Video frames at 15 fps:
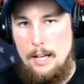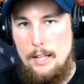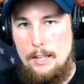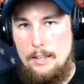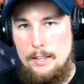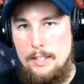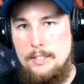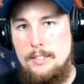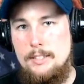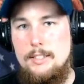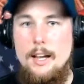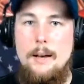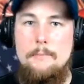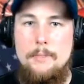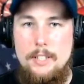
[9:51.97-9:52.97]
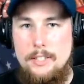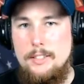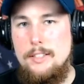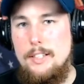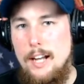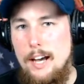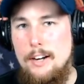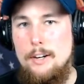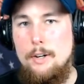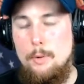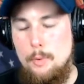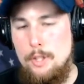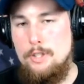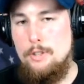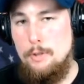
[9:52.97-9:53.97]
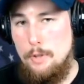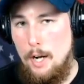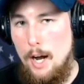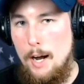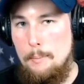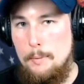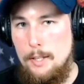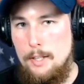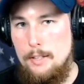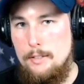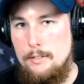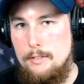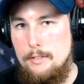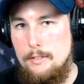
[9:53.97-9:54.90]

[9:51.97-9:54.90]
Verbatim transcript: This is obviously not an original copy